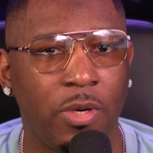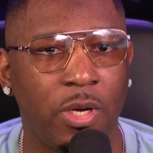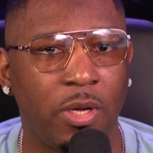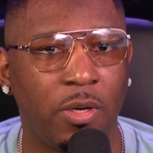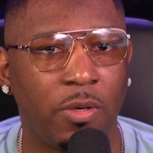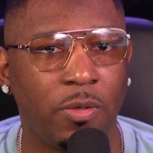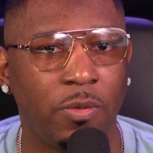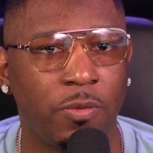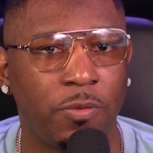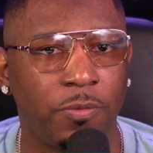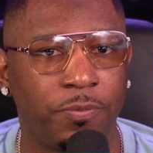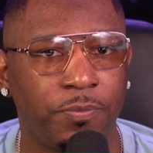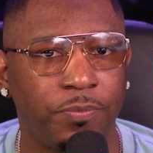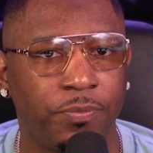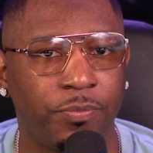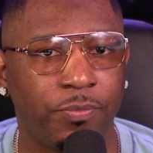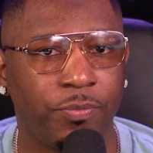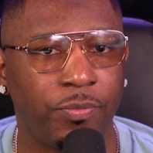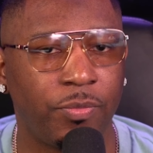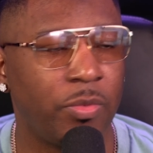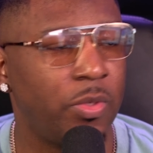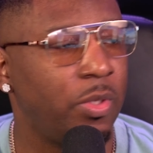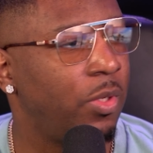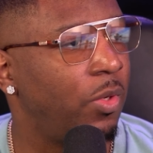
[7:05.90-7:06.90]
You know,
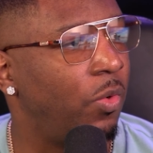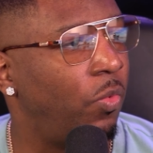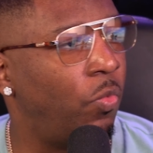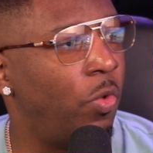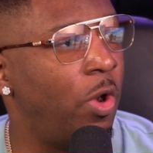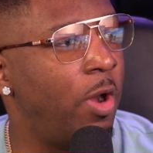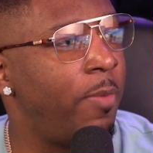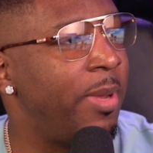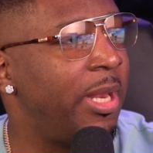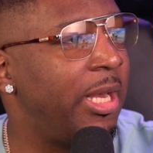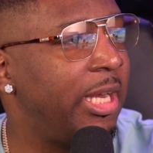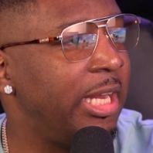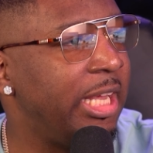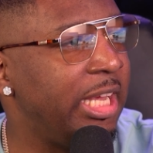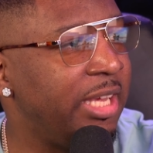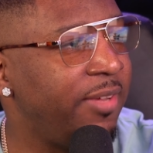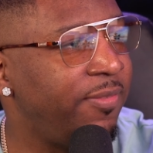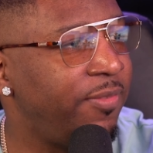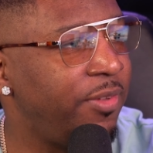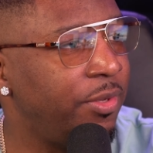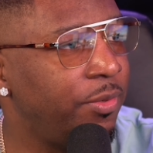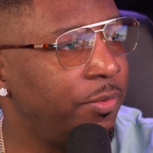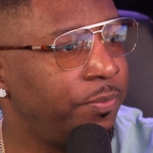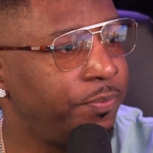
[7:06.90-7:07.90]
woman
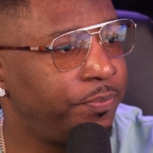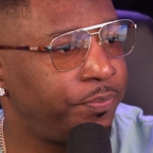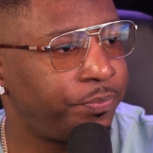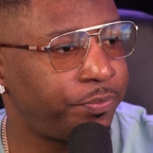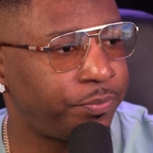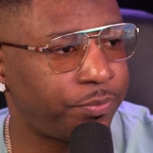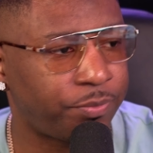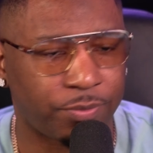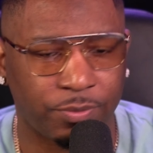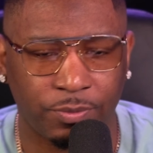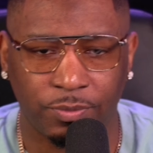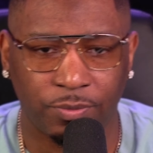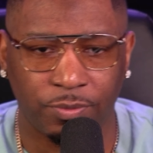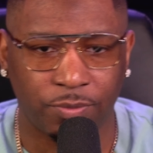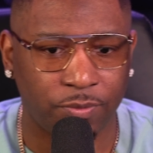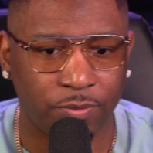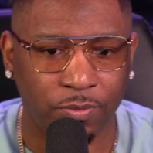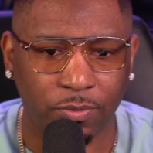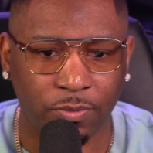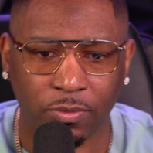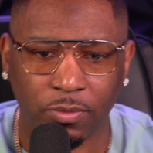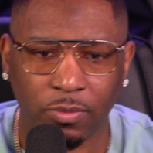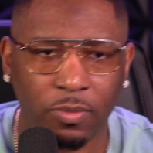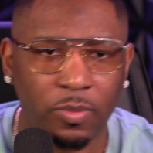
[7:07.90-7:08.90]
leave you.
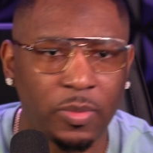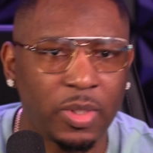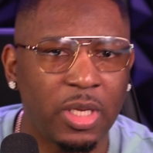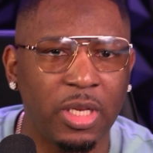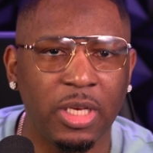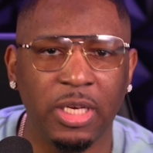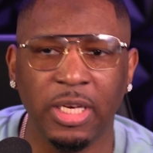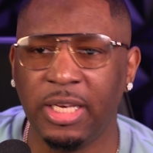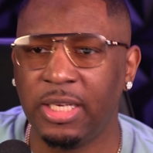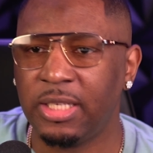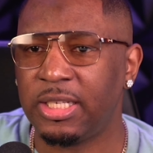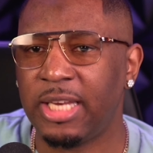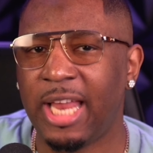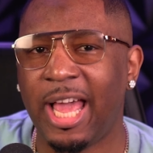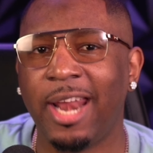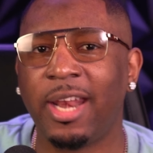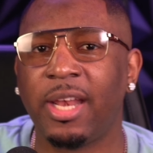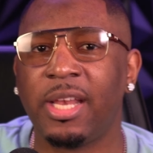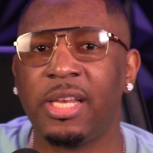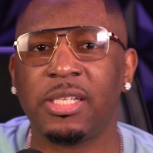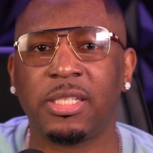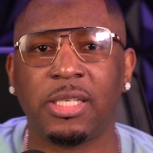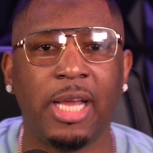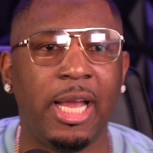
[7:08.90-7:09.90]
Leaves a
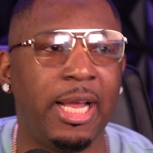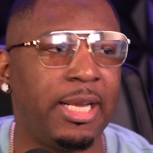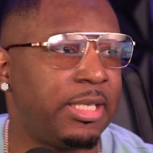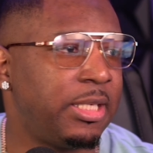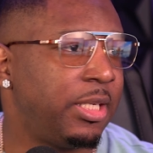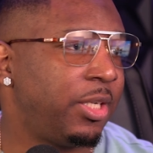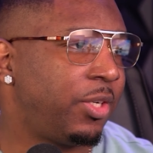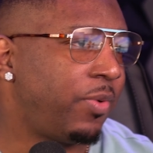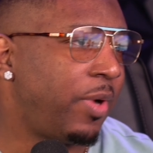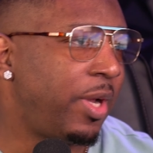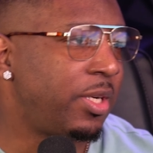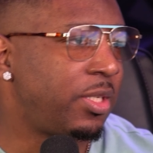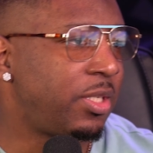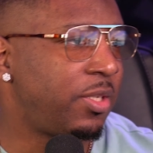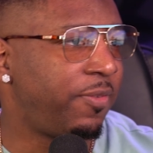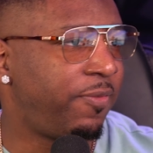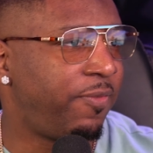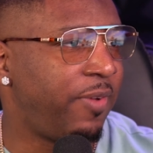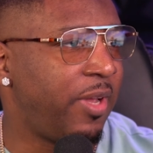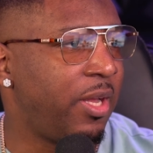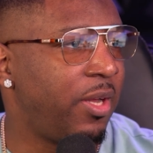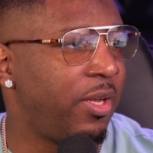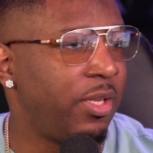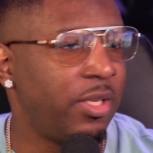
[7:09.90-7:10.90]
lot of these content creators
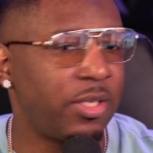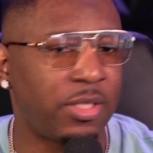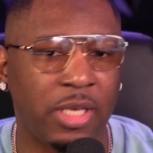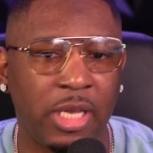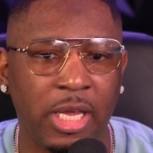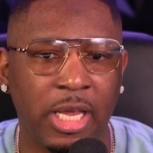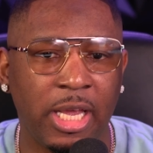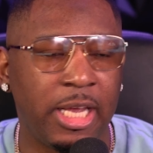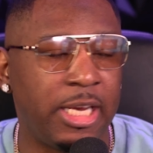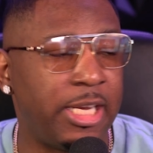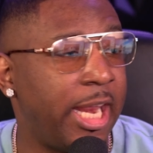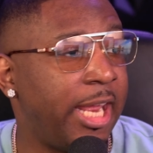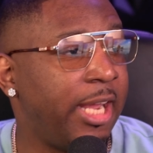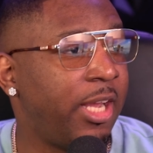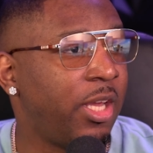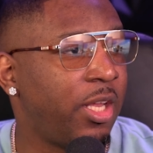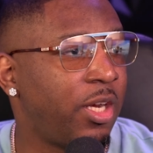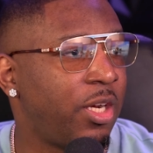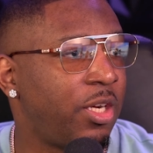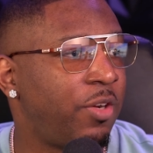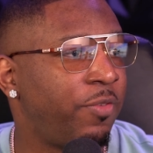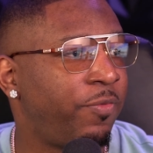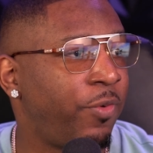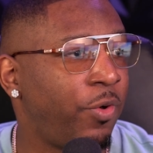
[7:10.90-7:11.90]
are failures. They
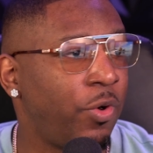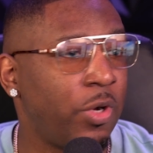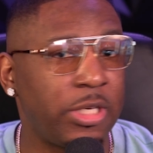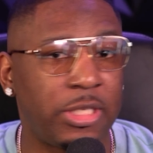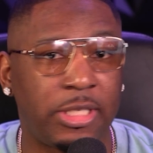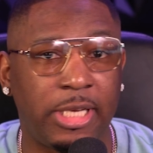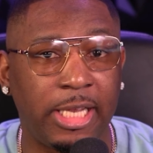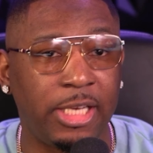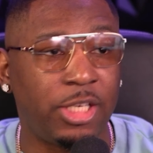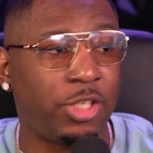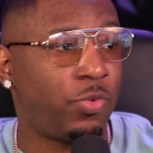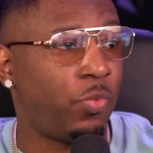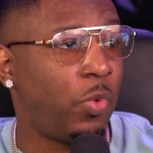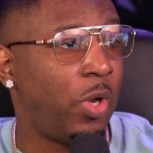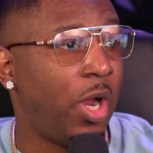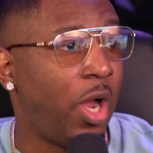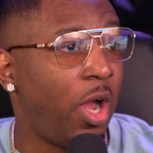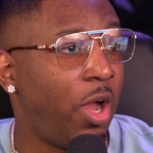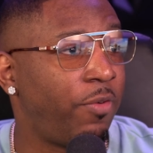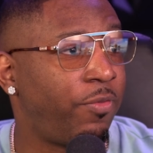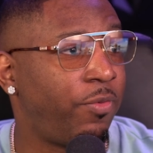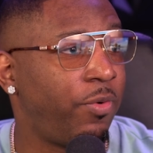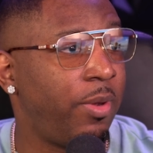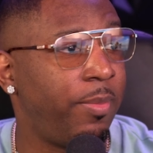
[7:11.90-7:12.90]
get a divorce. They
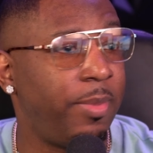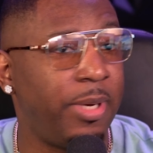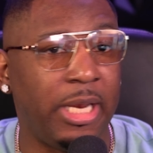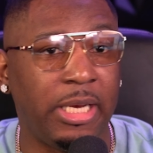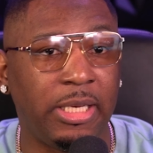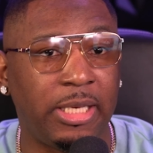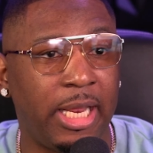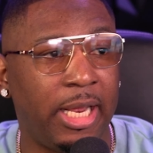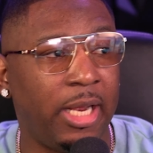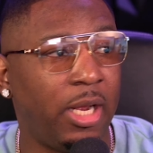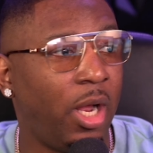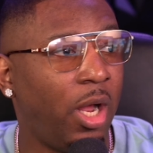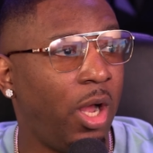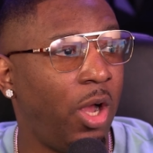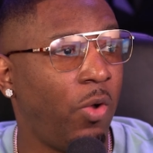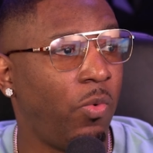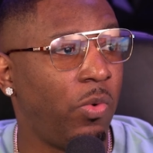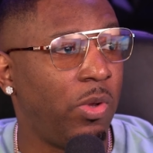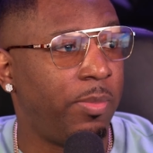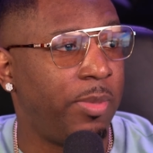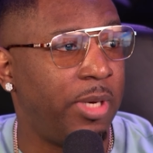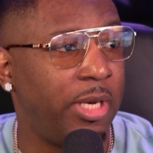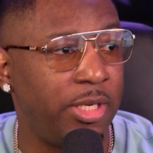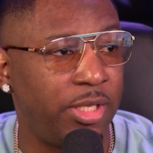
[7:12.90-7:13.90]
swear off women. They think
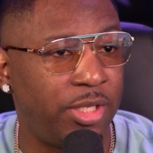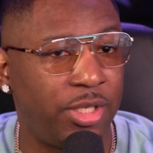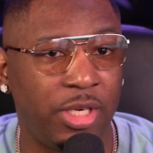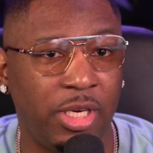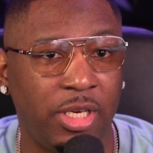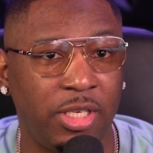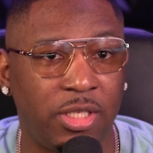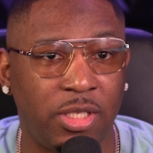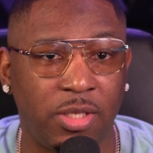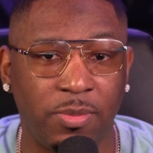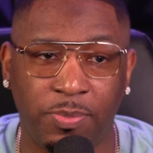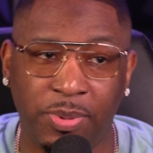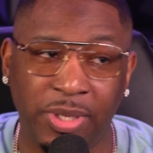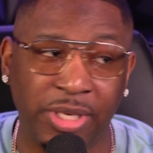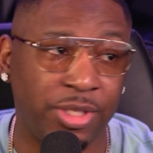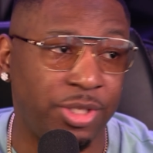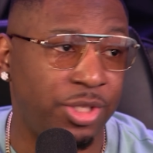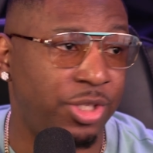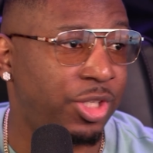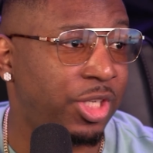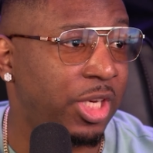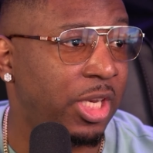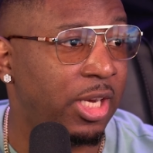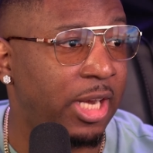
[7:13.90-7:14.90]
all women is a
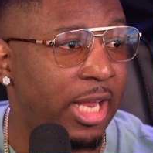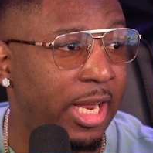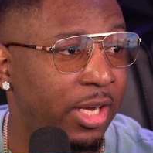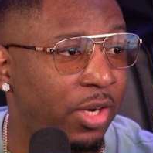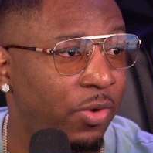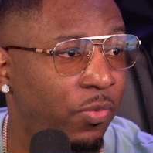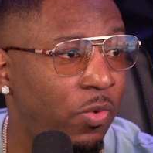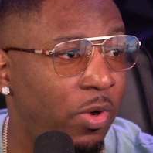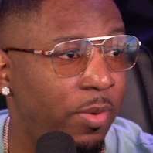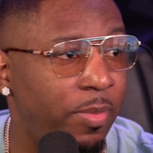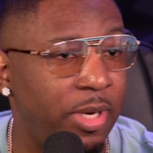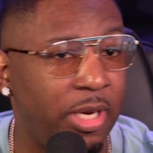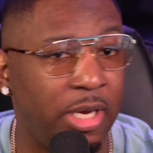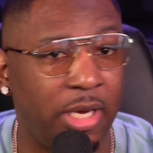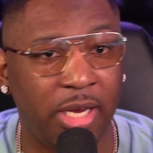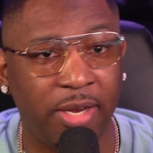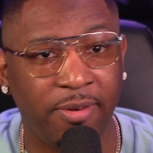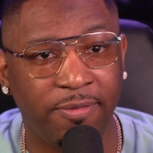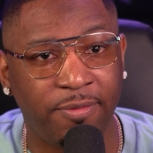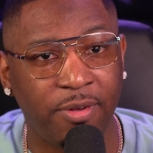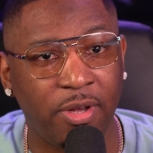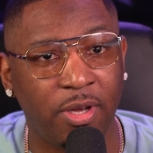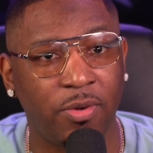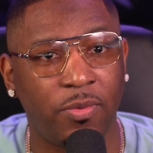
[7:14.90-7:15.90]
piece of shit like the woman that
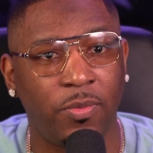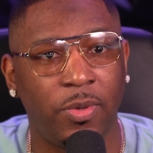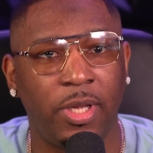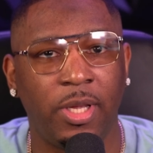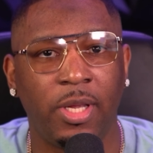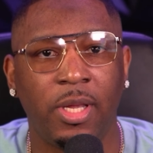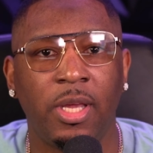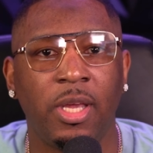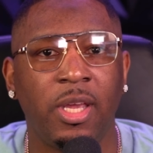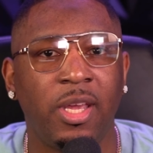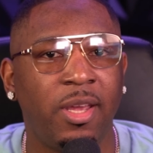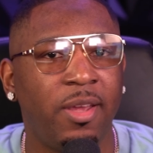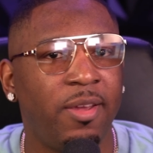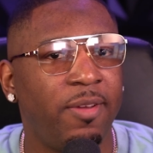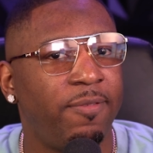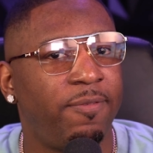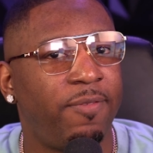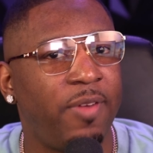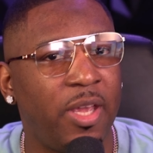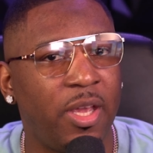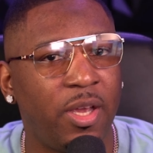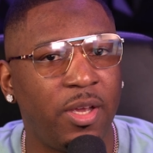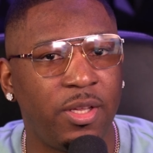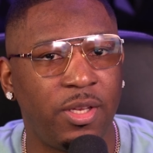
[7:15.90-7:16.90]
they fuck with.
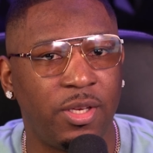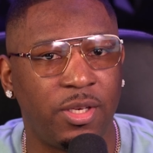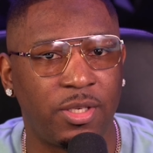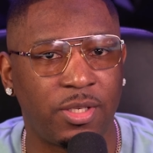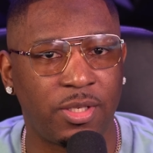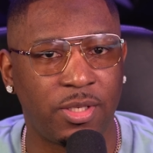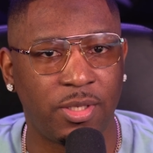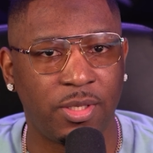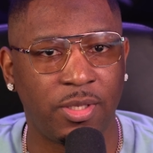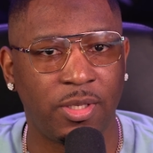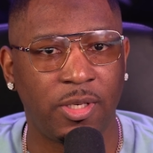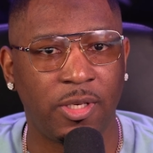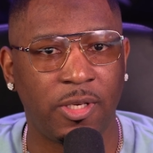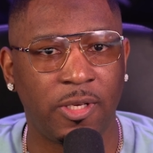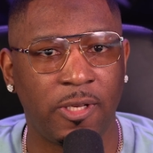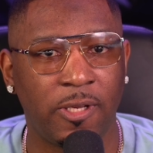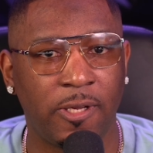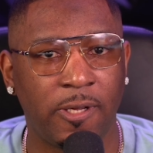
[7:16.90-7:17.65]
Failures.